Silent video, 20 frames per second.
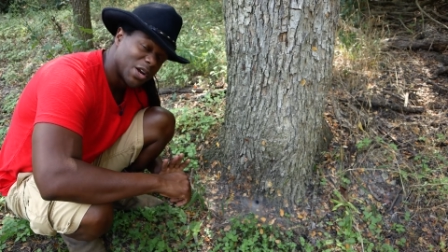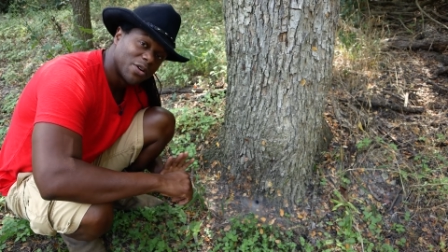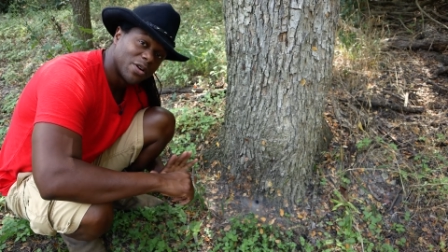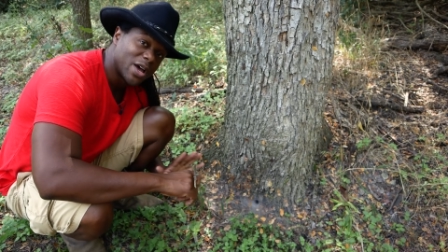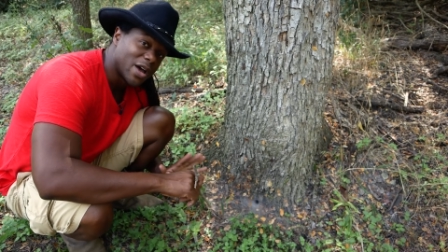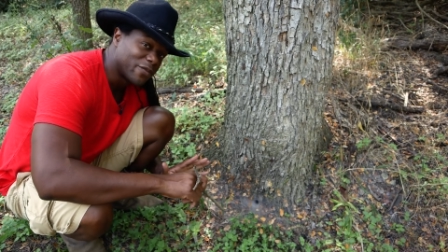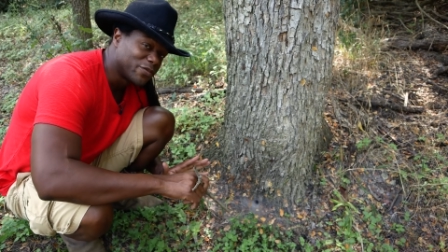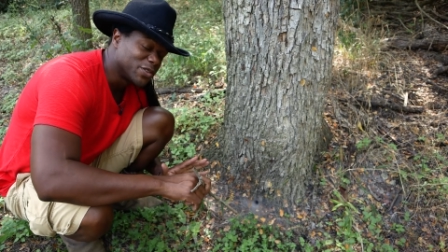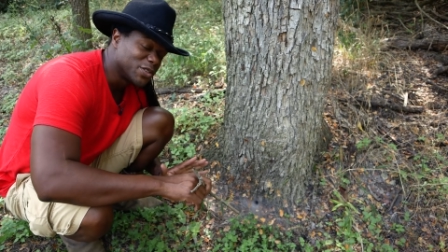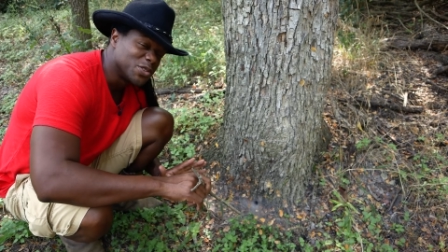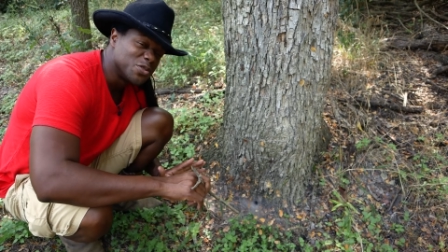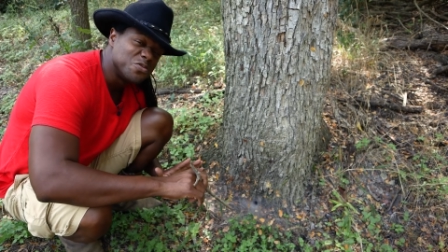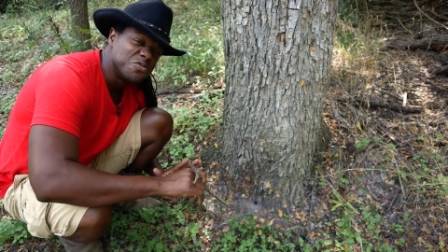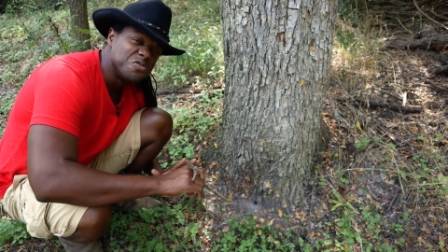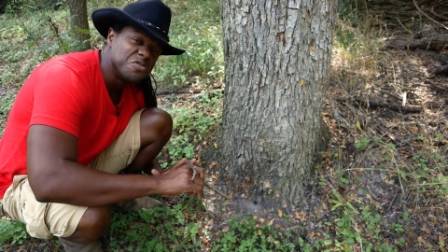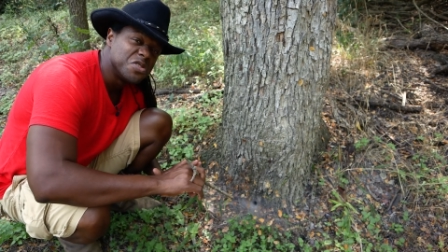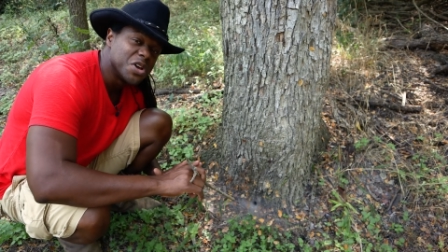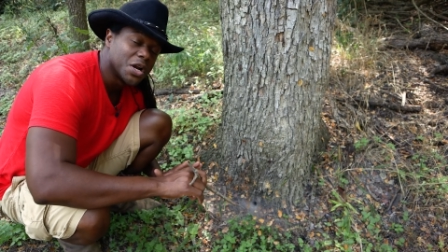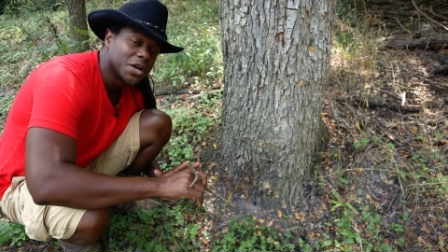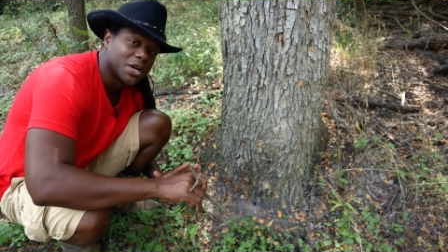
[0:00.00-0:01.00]
they don't have to do
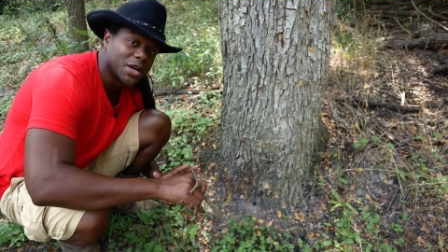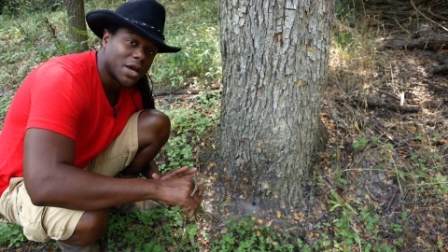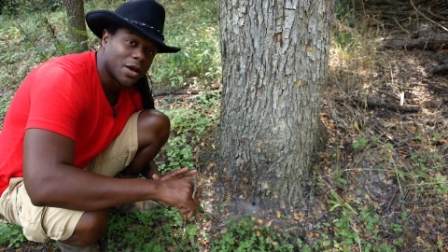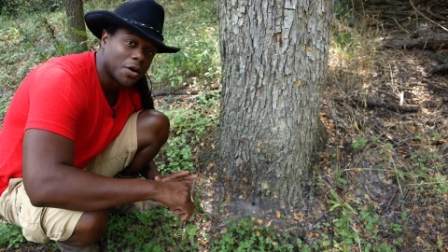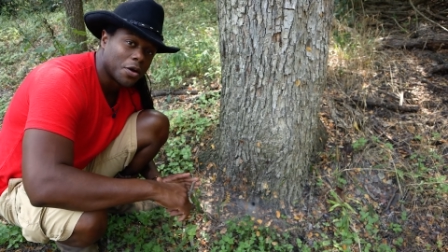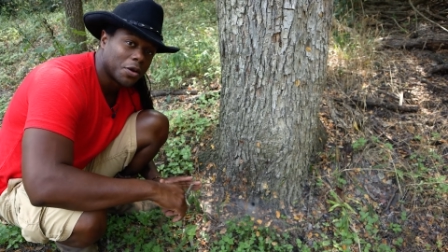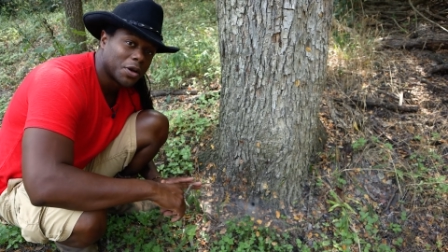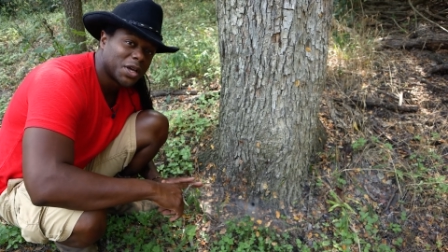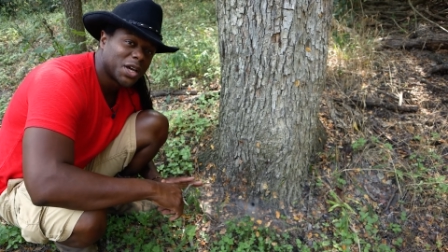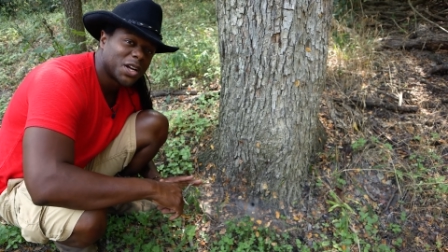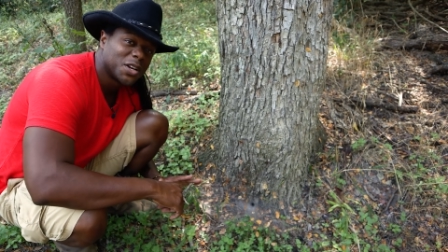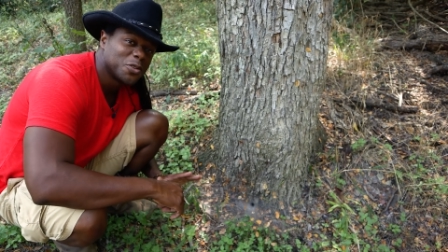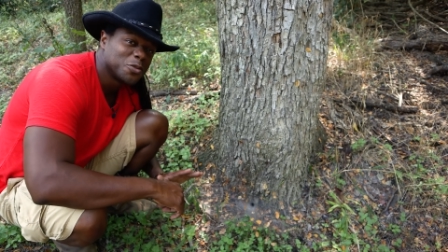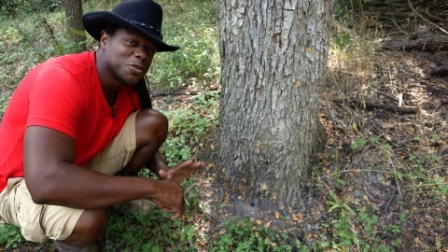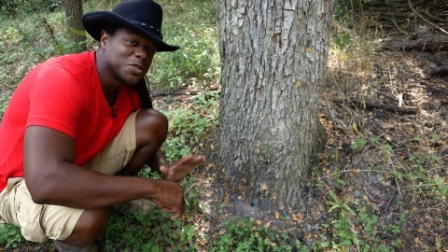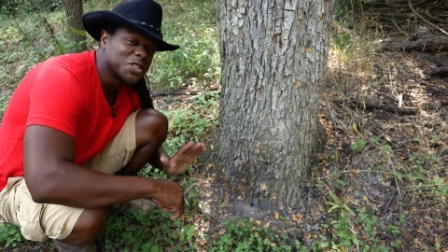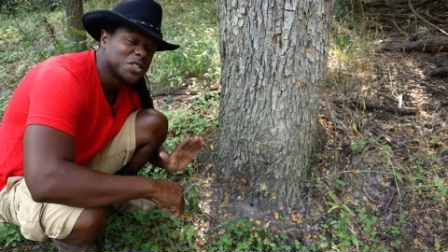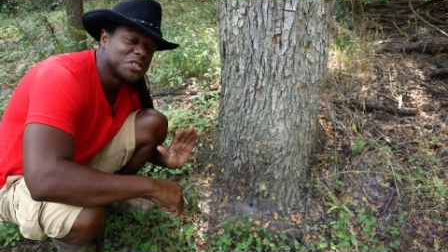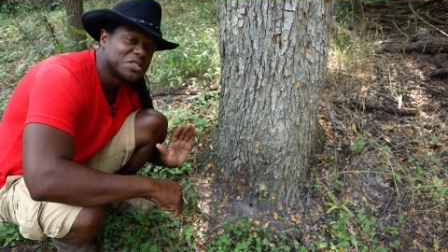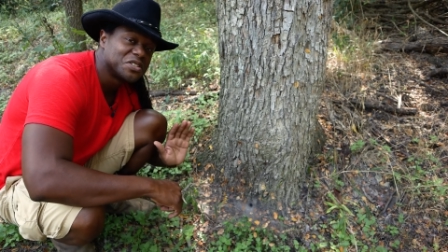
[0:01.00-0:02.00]
none of that. All they gotta
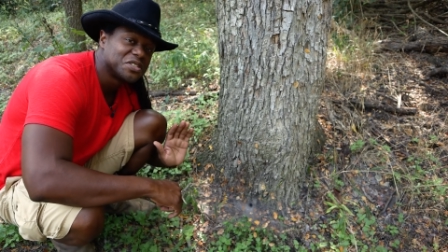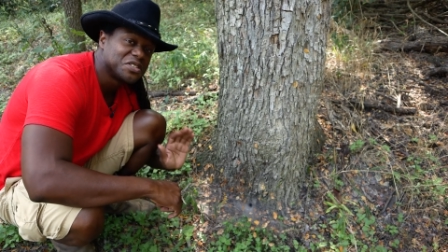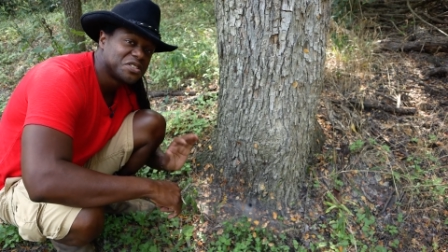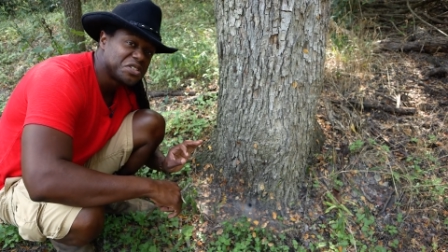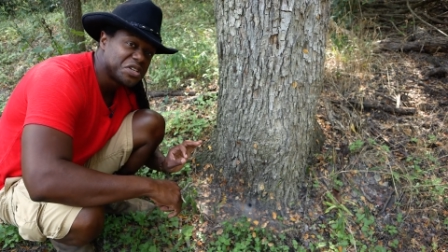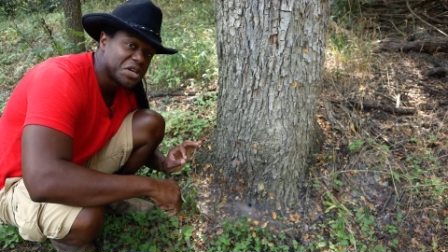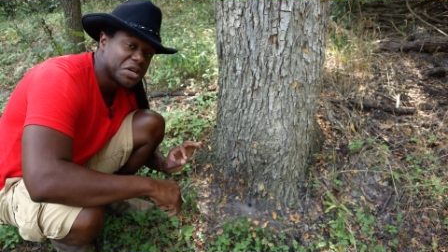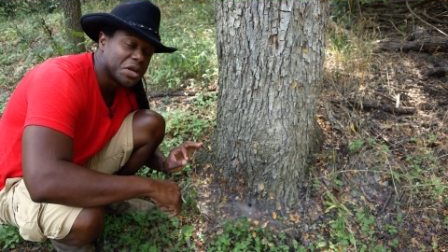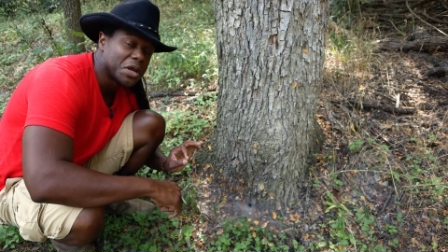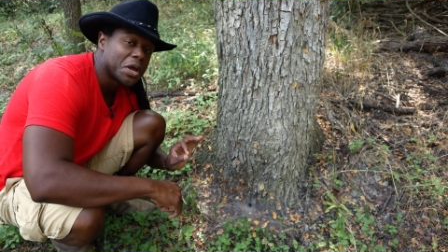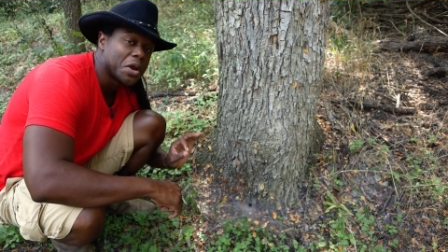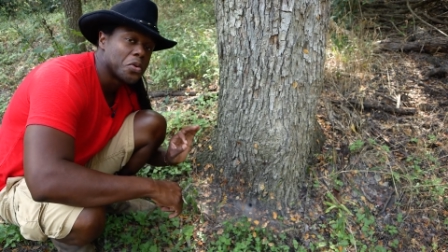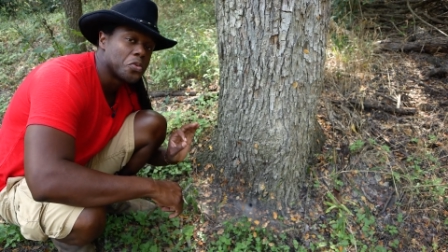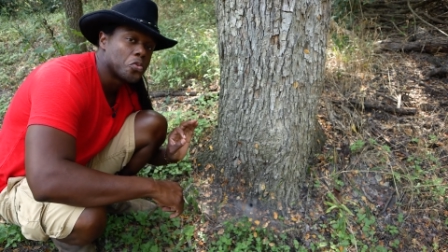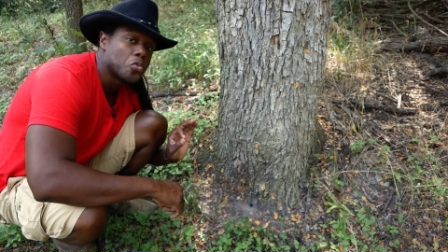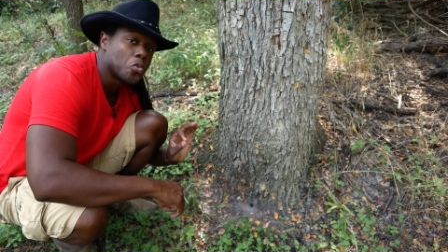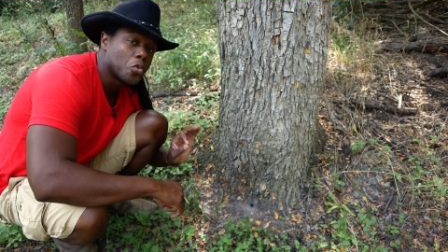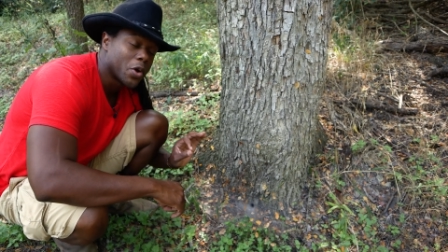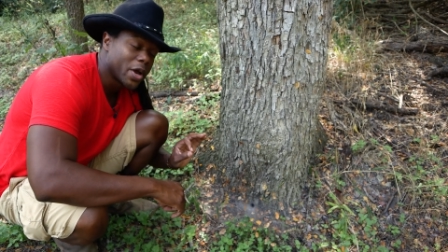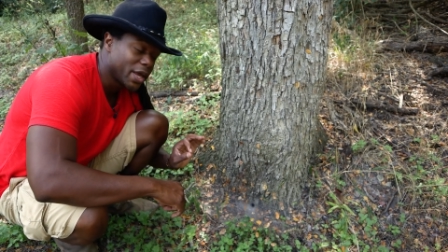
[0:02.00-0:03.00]
do is just sit
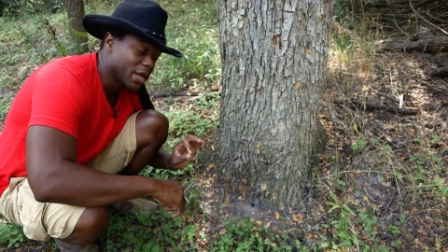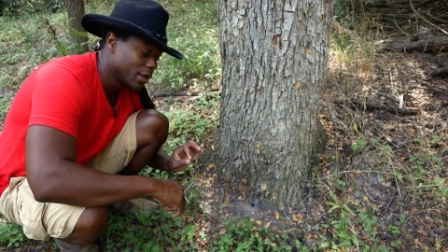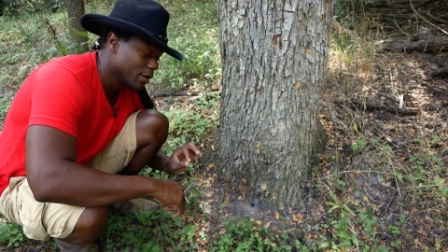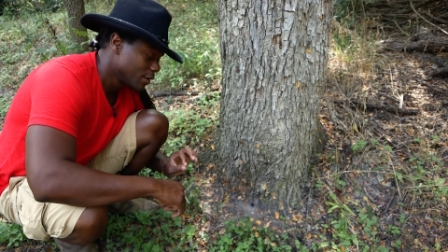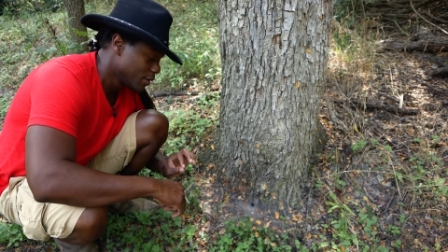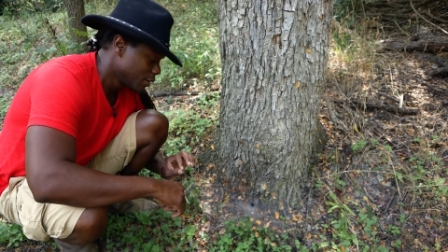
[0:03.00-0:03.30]
and wait.